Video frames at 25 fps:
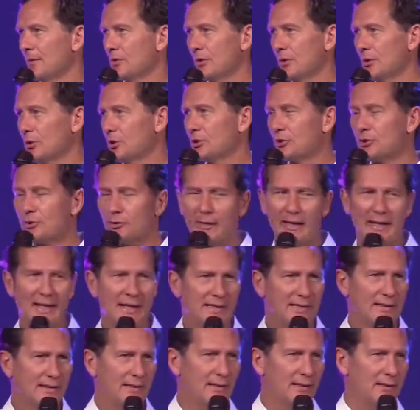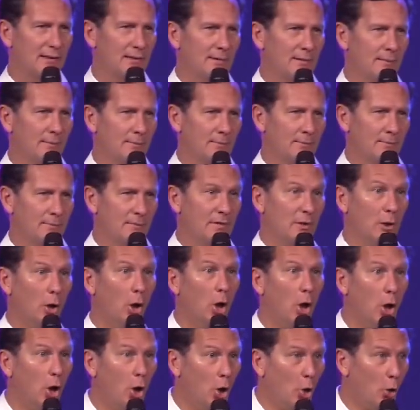So the strength,
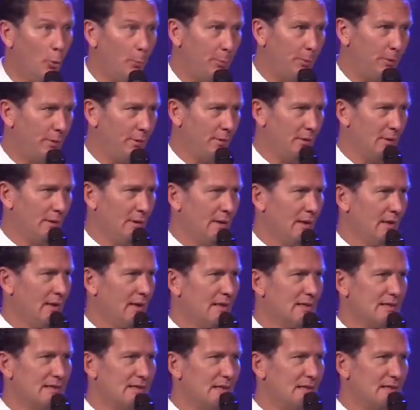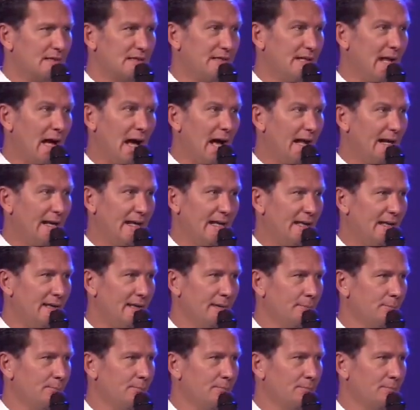the hope is not
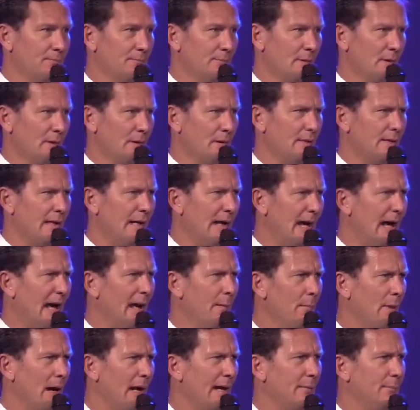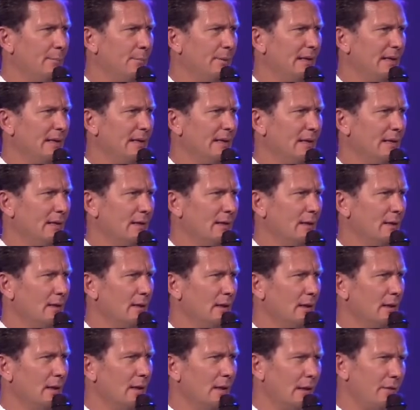in that I might be
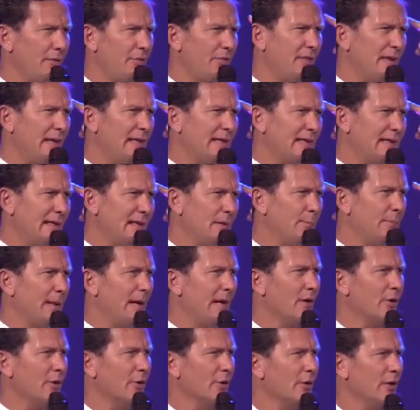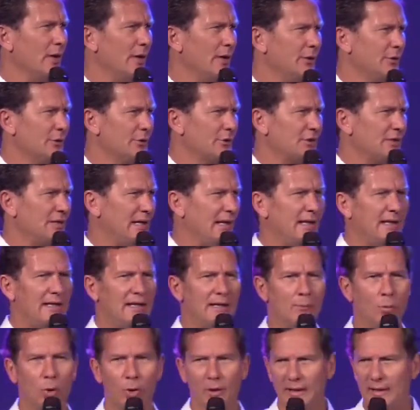thinking better,
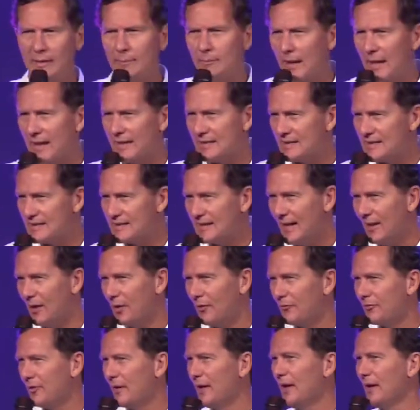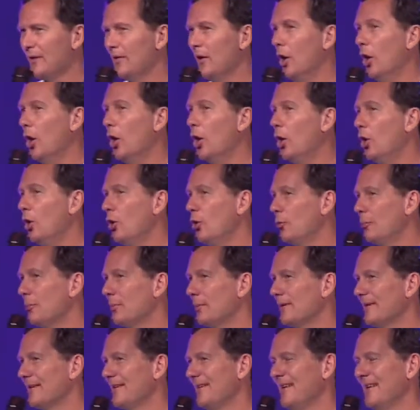understanding more in myself. The
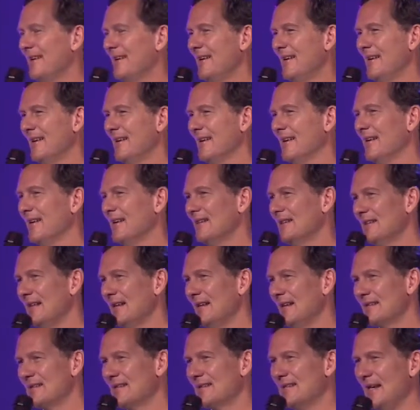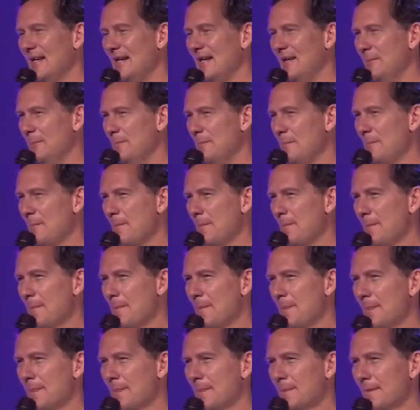hope, like Dan said,
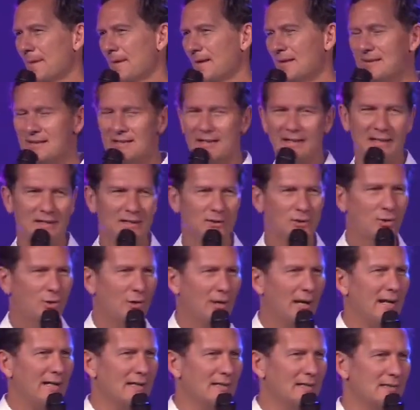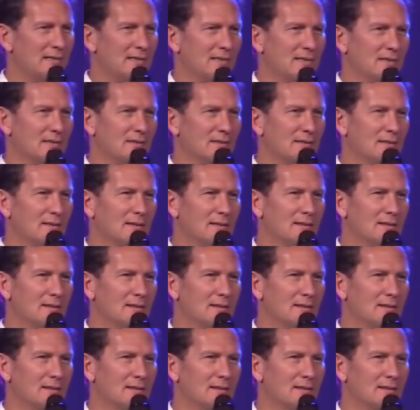is in Christ.